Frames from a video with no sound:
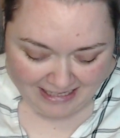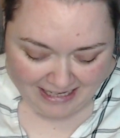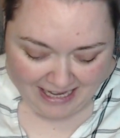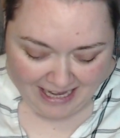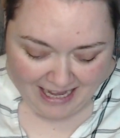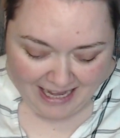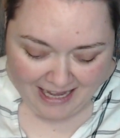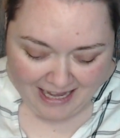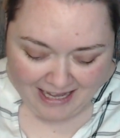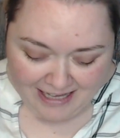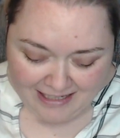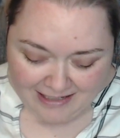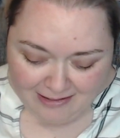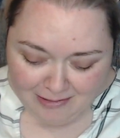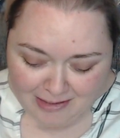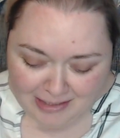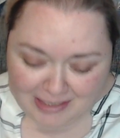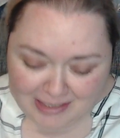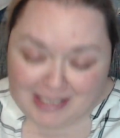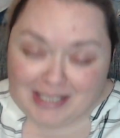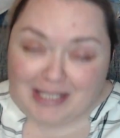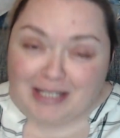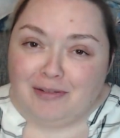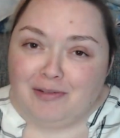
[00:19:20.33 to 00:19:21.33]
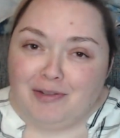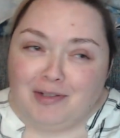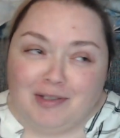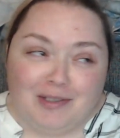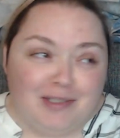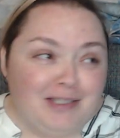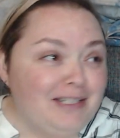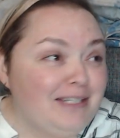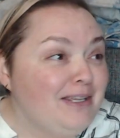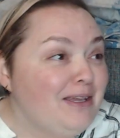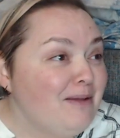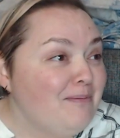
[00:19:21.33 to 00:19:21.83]
I
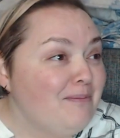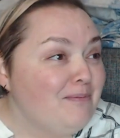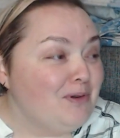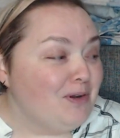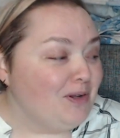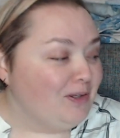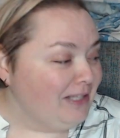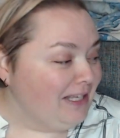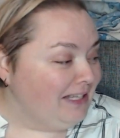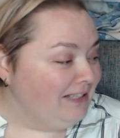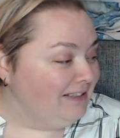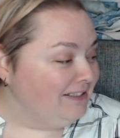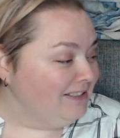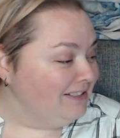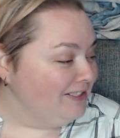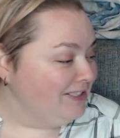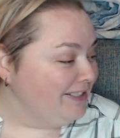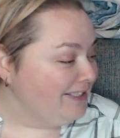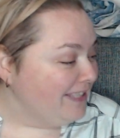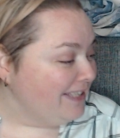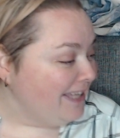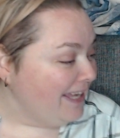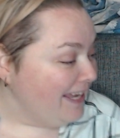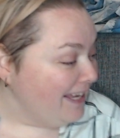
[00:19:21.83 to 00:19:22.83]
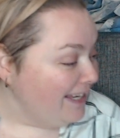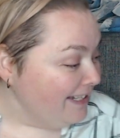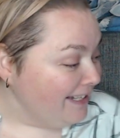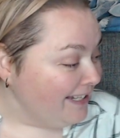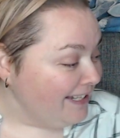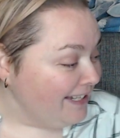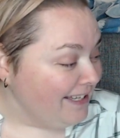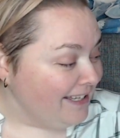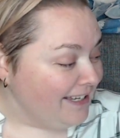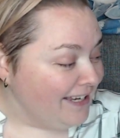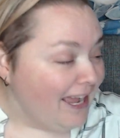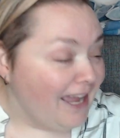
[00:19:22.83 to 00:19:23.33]
seriously am not
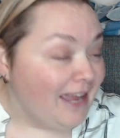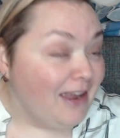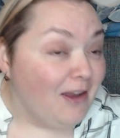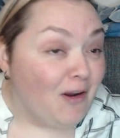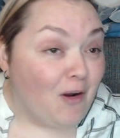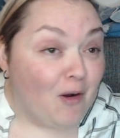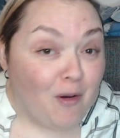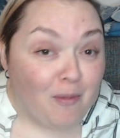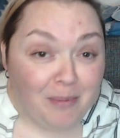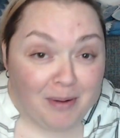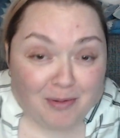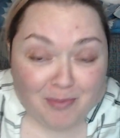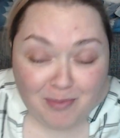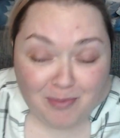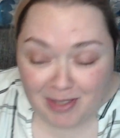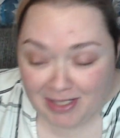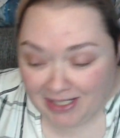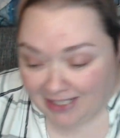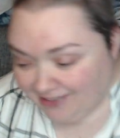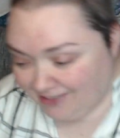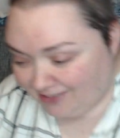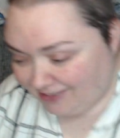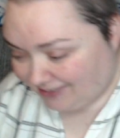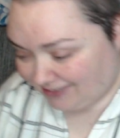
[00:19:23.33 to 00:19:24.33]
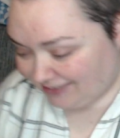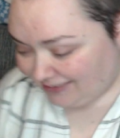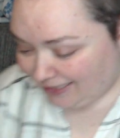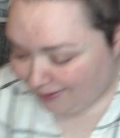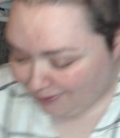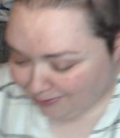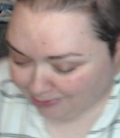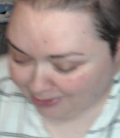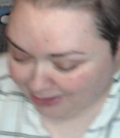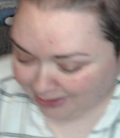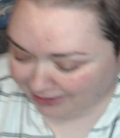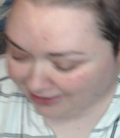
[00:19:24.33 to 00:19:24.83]
understanding. I hope I will
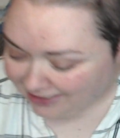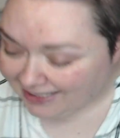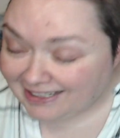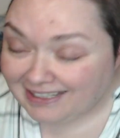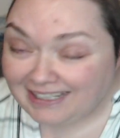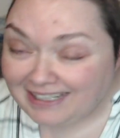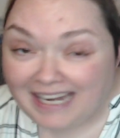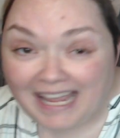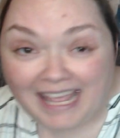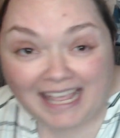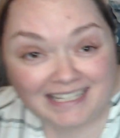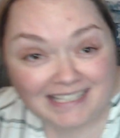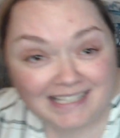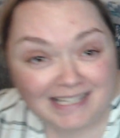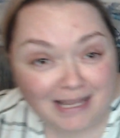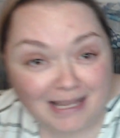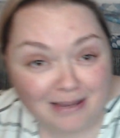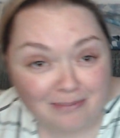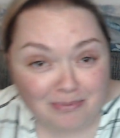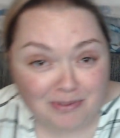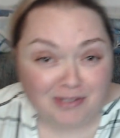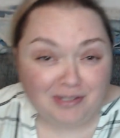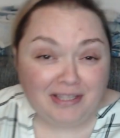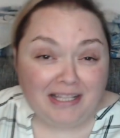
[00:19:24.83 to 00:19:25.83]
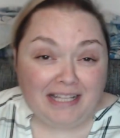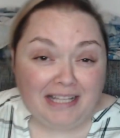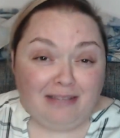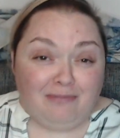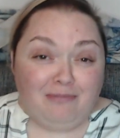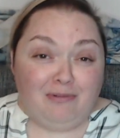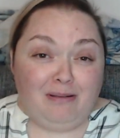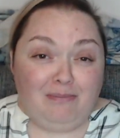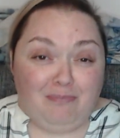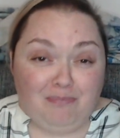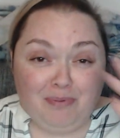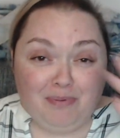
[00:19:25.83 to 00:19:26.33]
understand with the next episode that
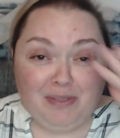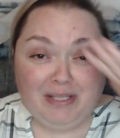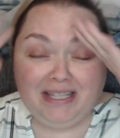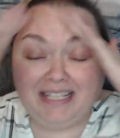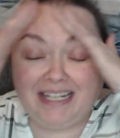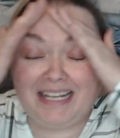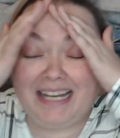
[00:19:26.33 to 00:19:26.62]
will be the